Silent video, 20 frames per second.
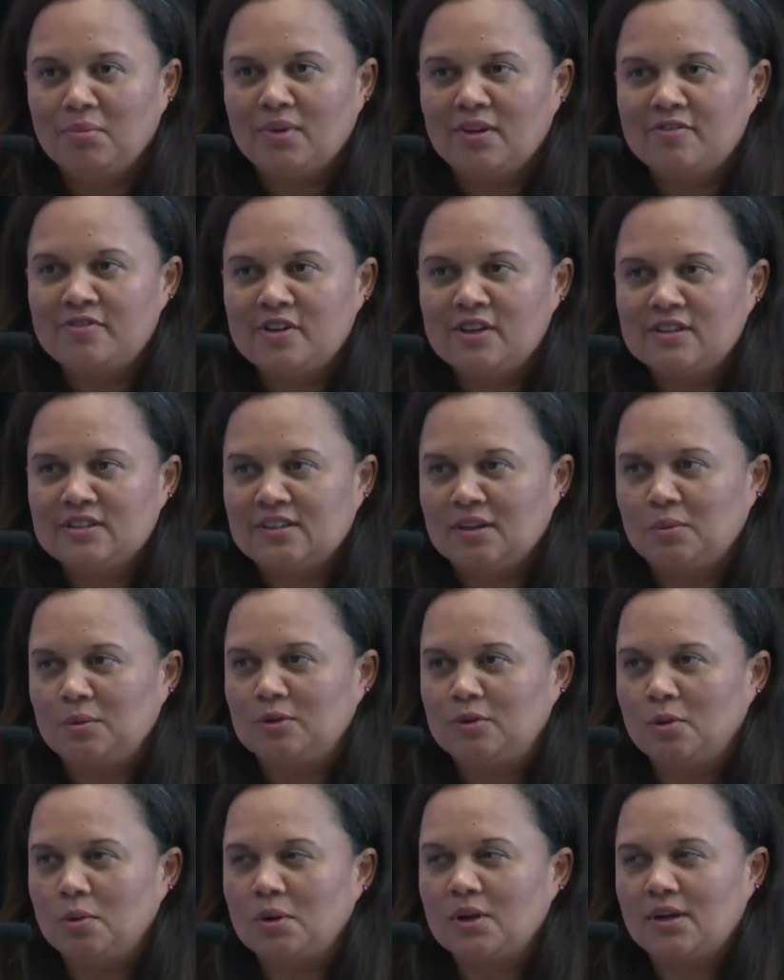First, I will
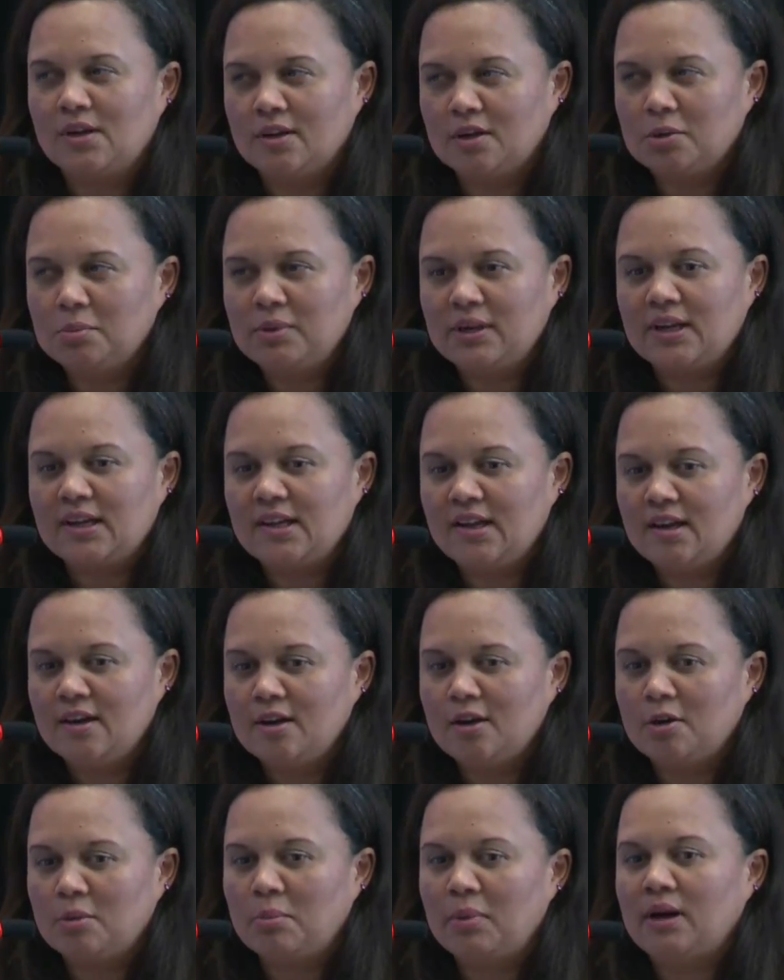talk a little bit
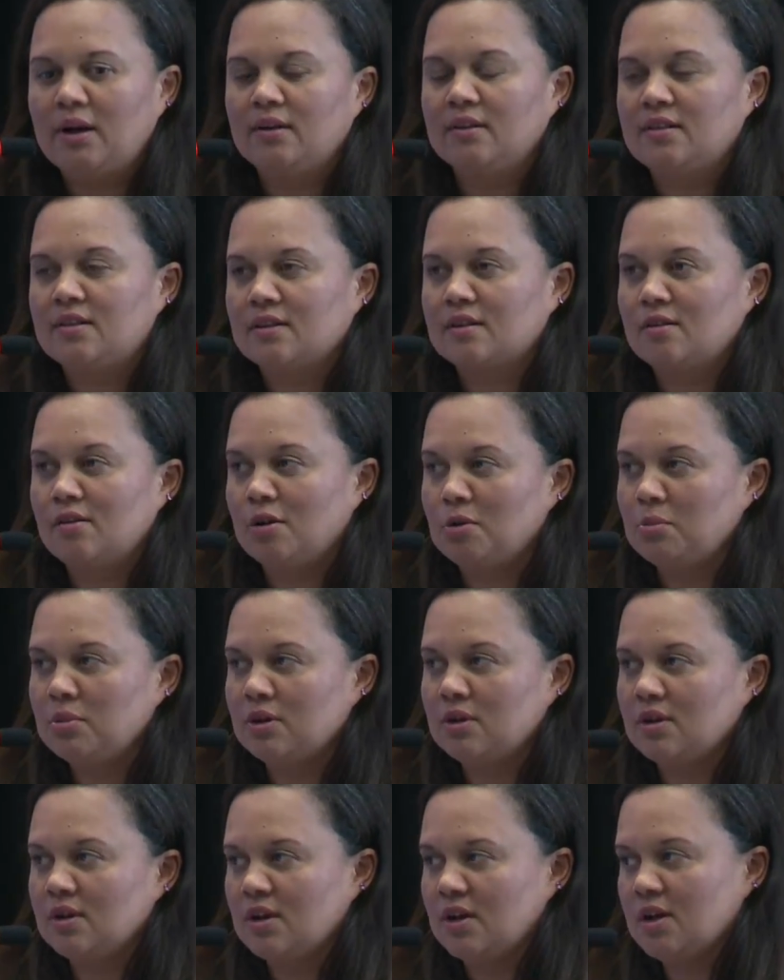again about the
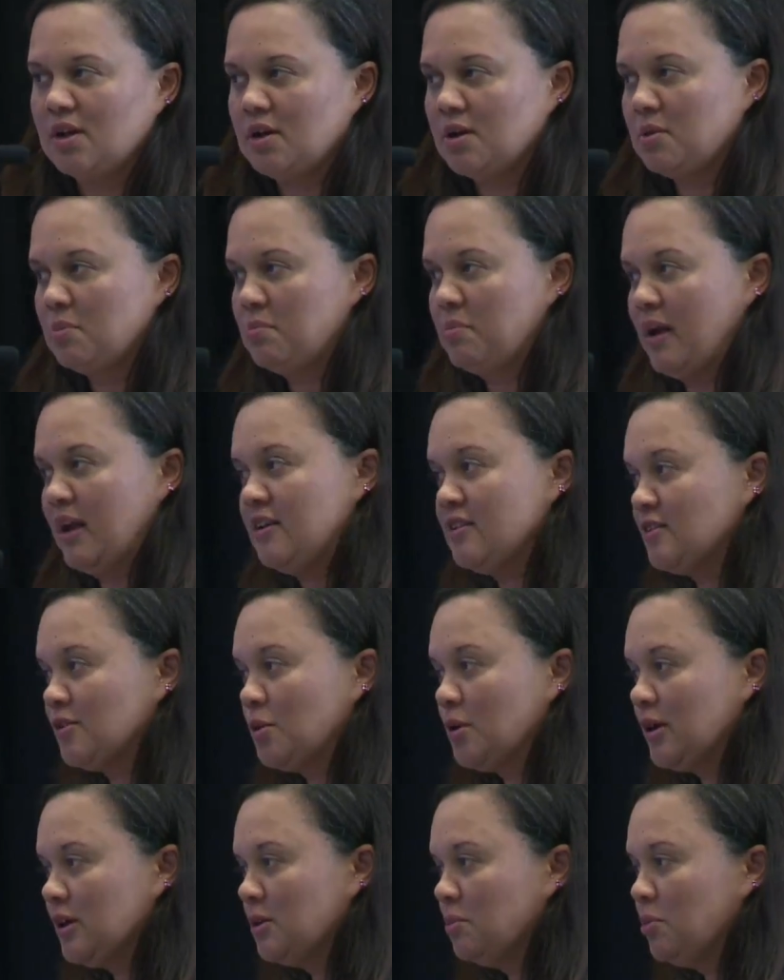global base
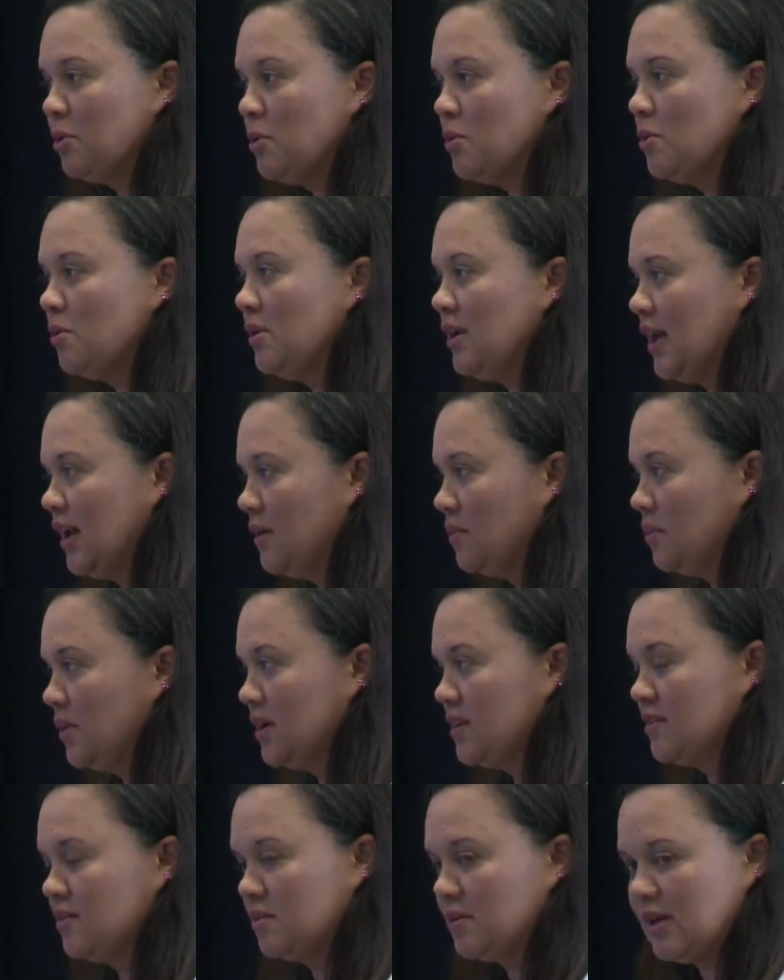oil pool and what
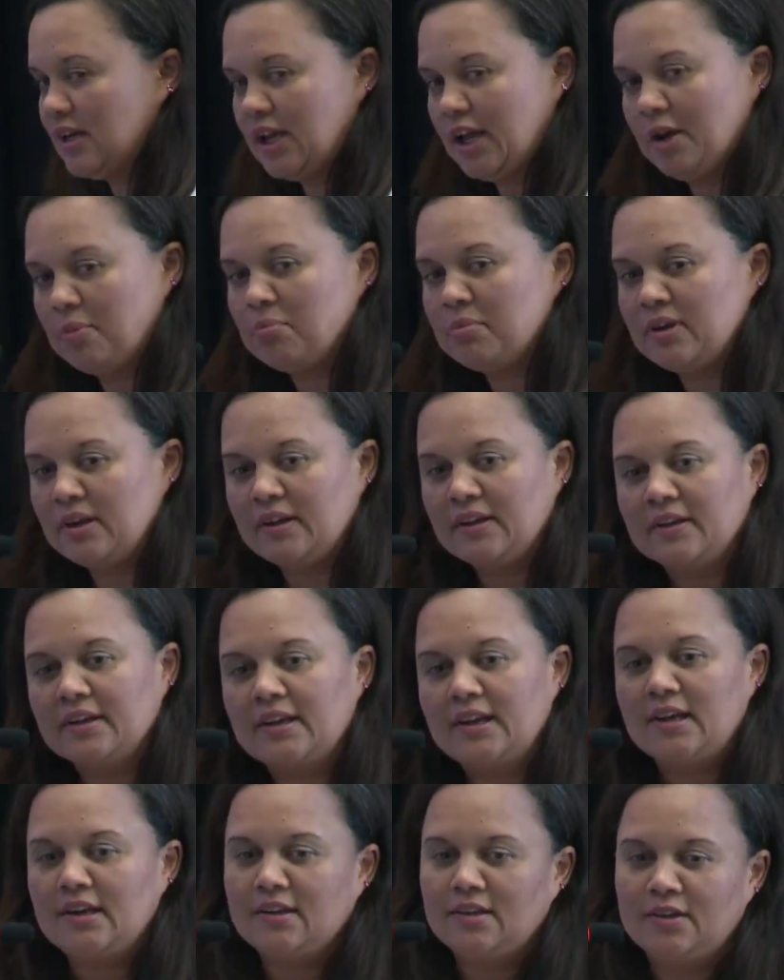is really happening
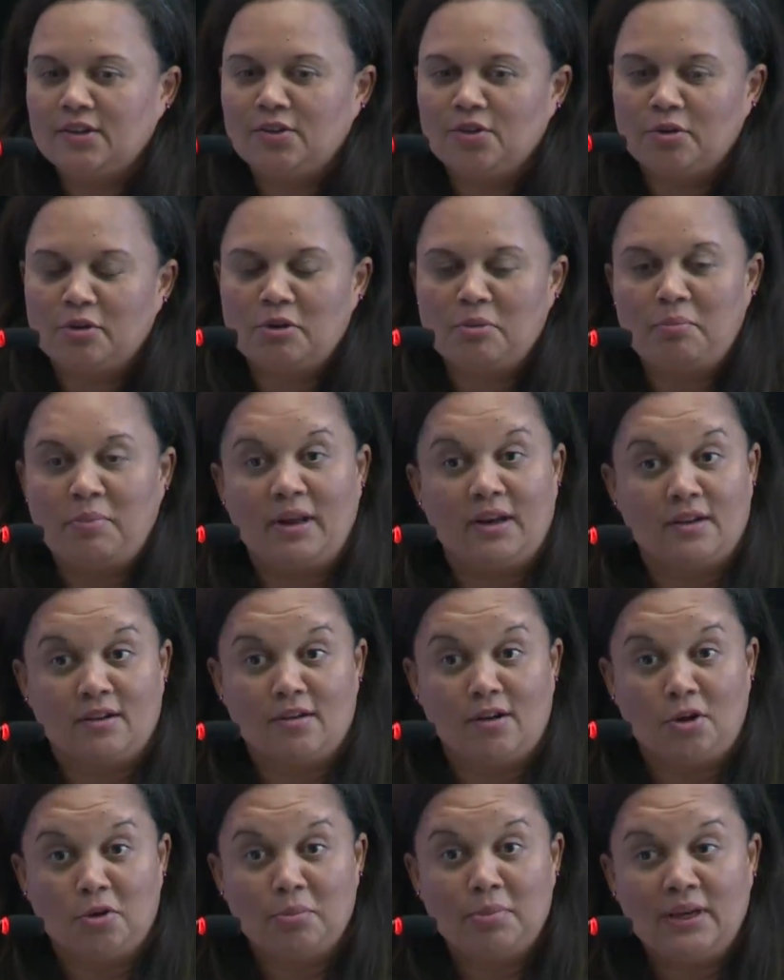again in Europe and
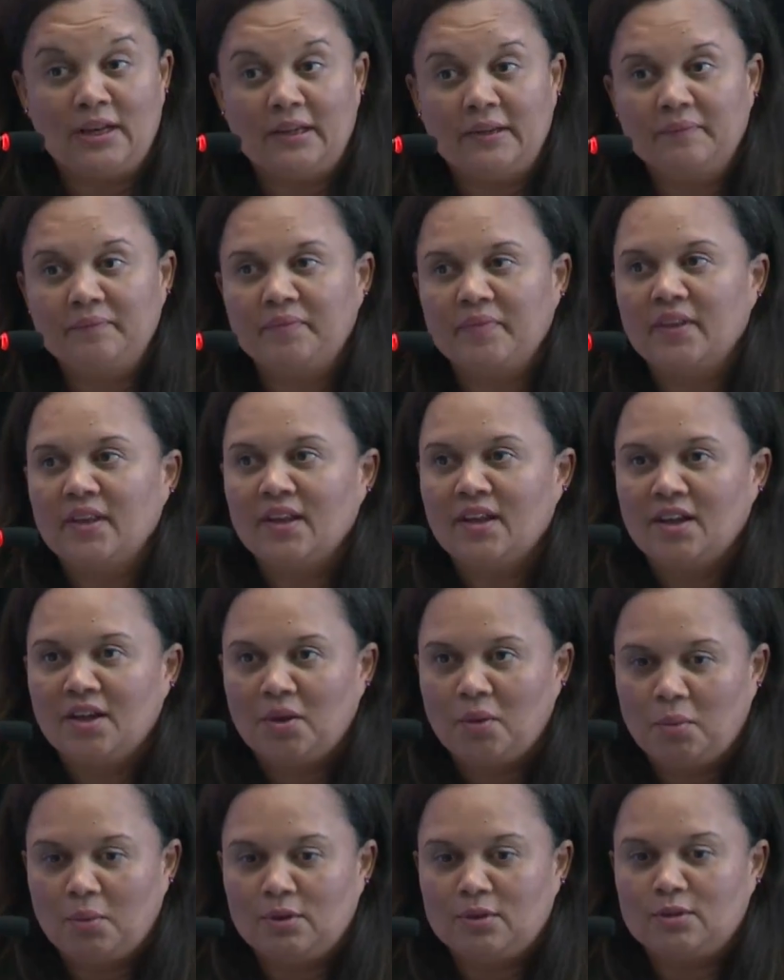globally.
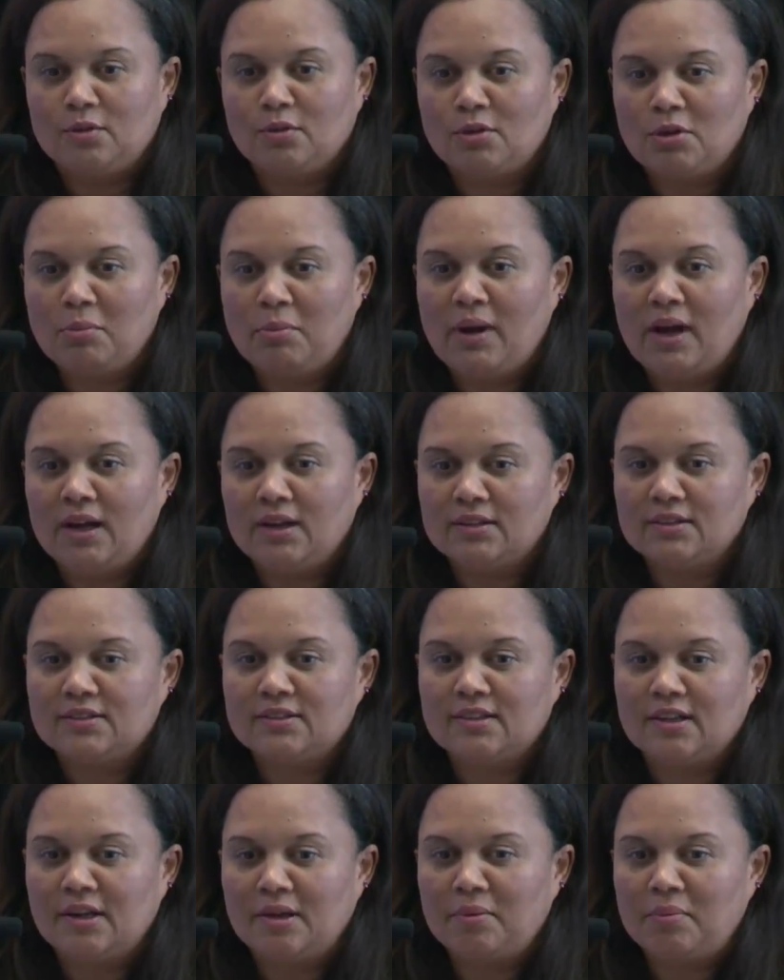We'll talk
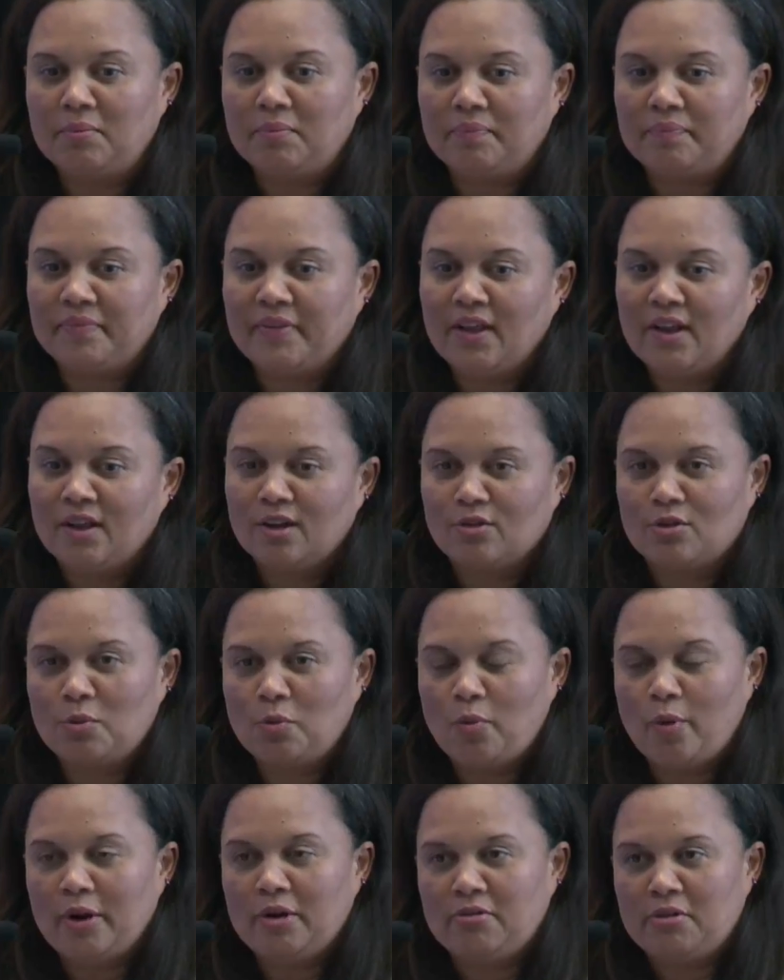about
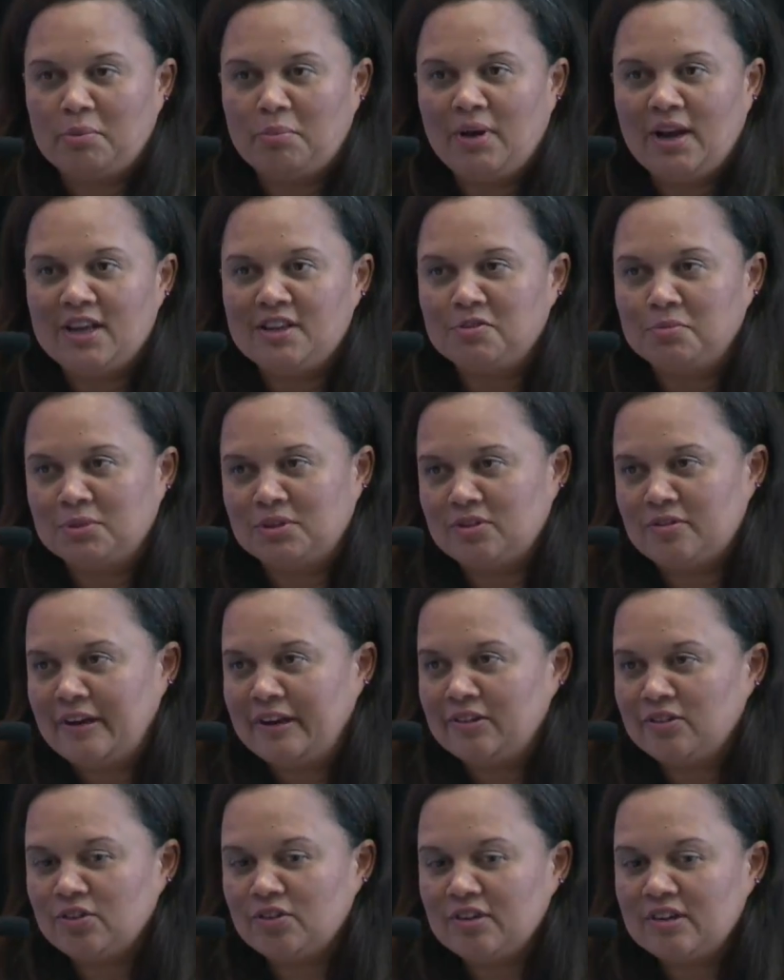Group 1 replacement
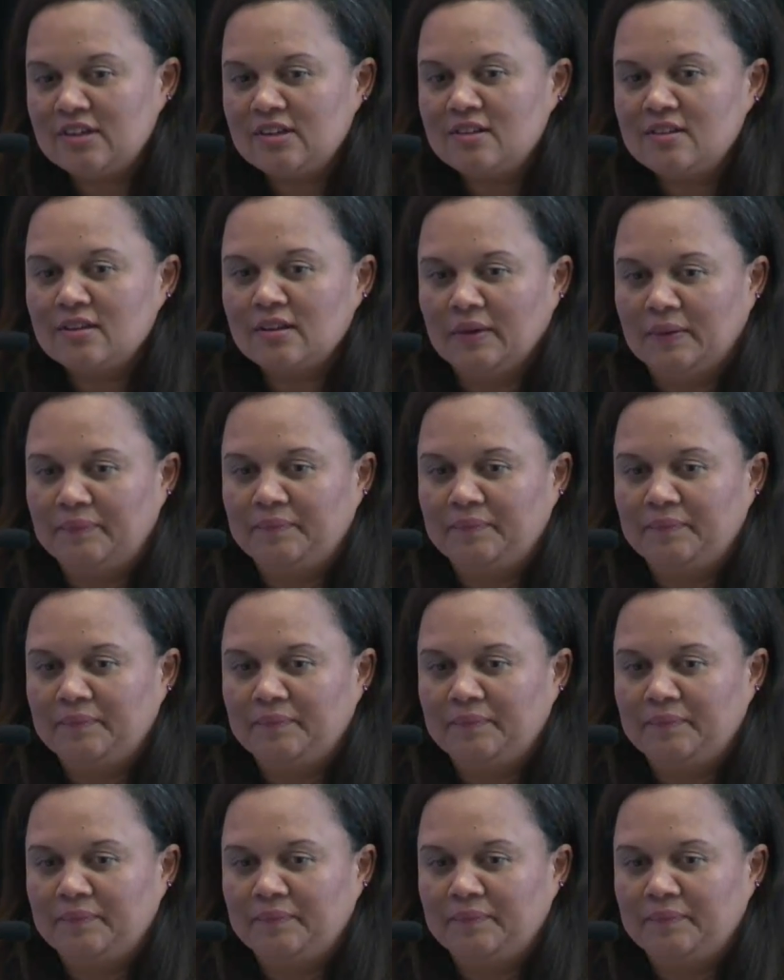strategies,